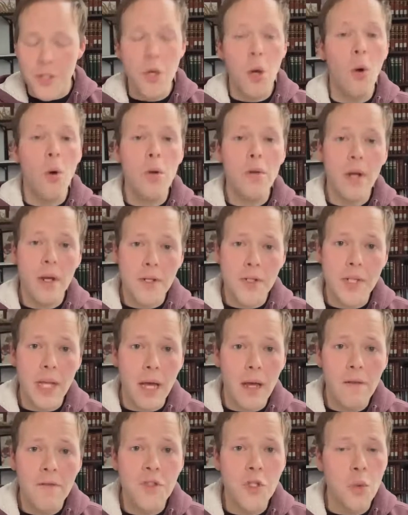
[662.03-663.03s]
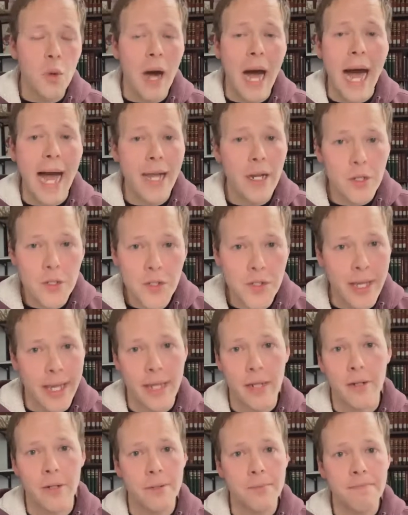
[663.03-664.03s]
hold ourselves to a higher
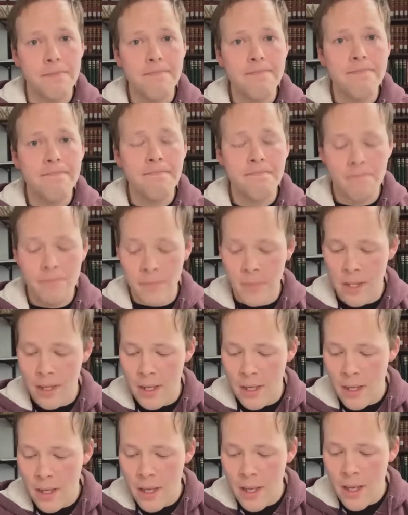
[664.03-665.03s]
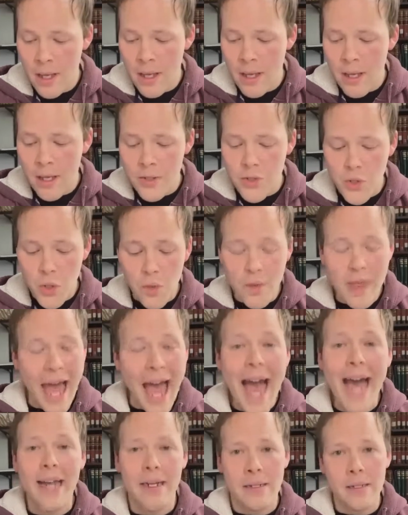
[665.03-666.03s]
standard so
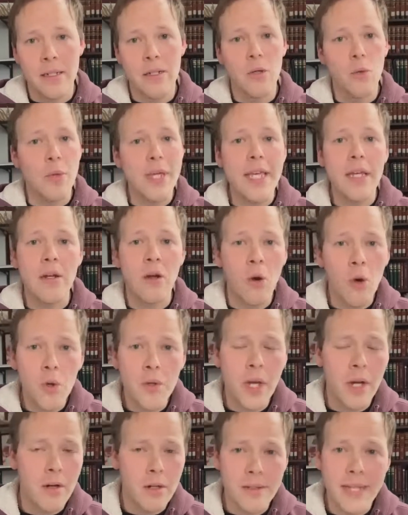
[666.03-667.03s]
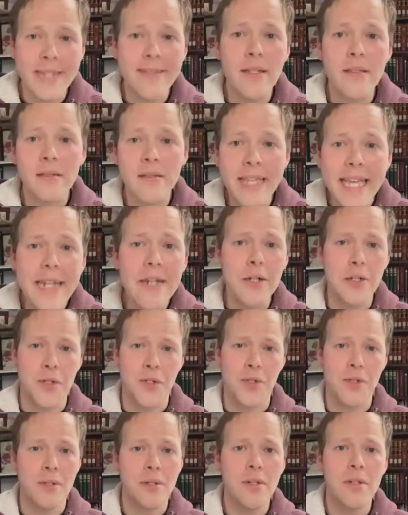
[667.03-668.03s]
that we can hold our elected
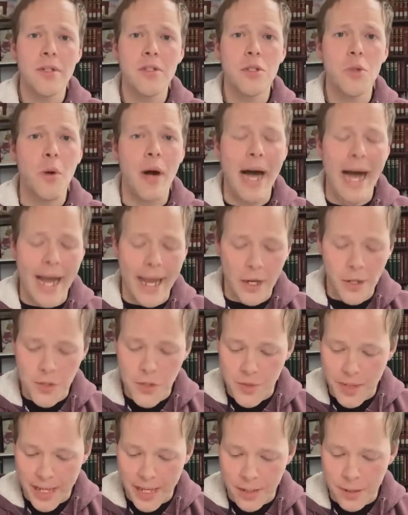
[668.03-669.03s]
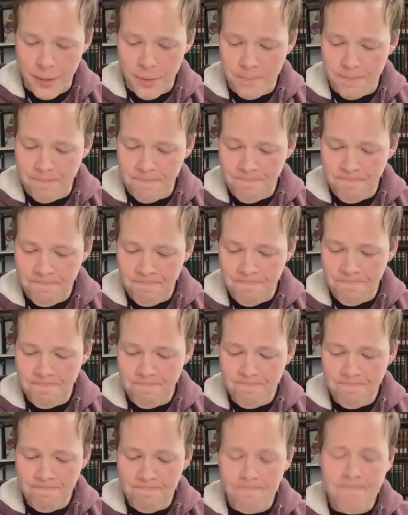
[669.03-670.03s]
leaders to a higher standard.
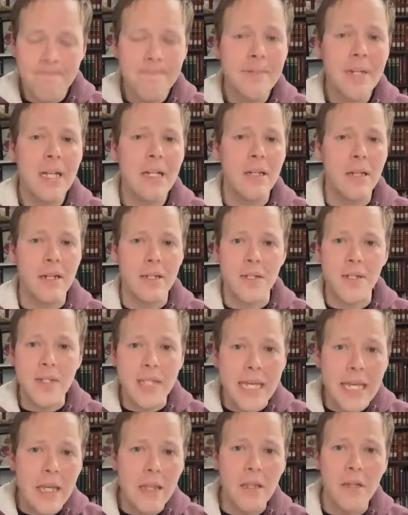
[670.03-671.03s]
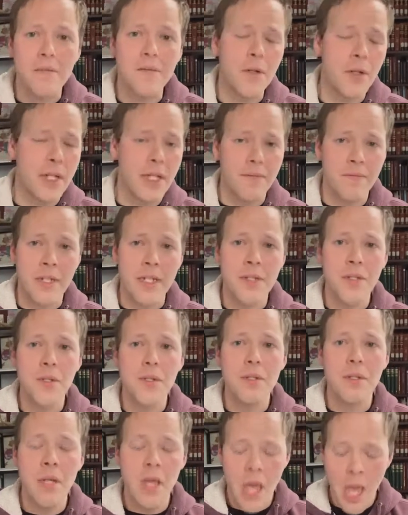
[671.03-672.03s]
Let us seek the
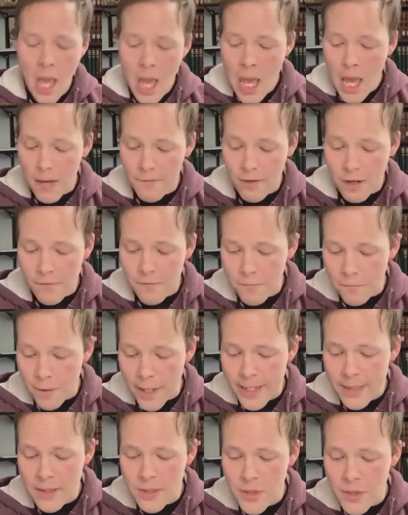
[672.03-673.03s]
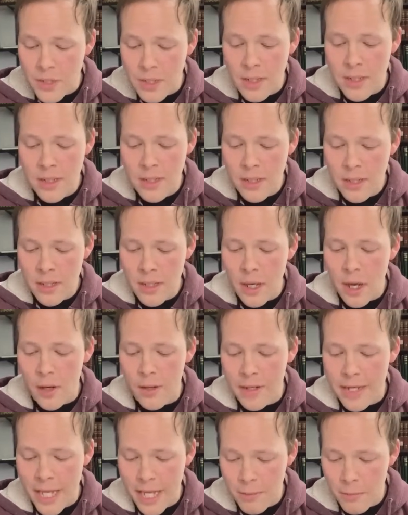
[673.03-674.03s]
forgiveness of our friends, our
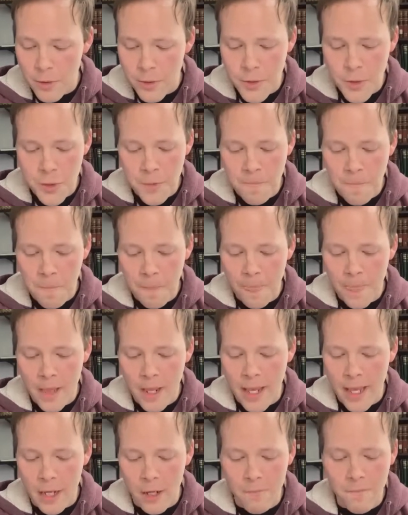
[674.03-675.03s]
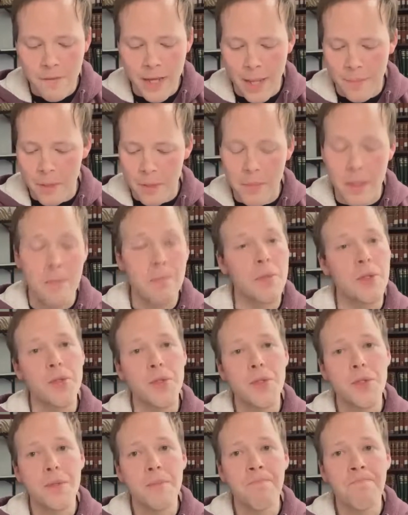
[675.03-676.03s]
neighbors, and our family
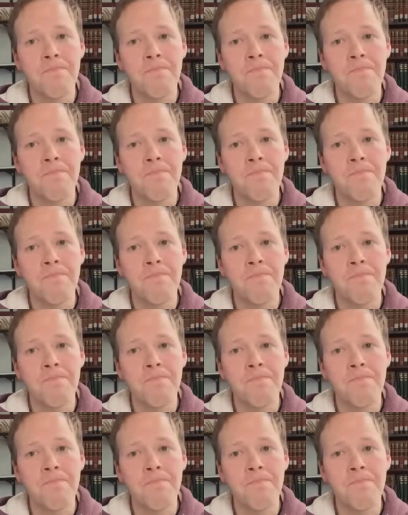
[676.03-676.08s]
members.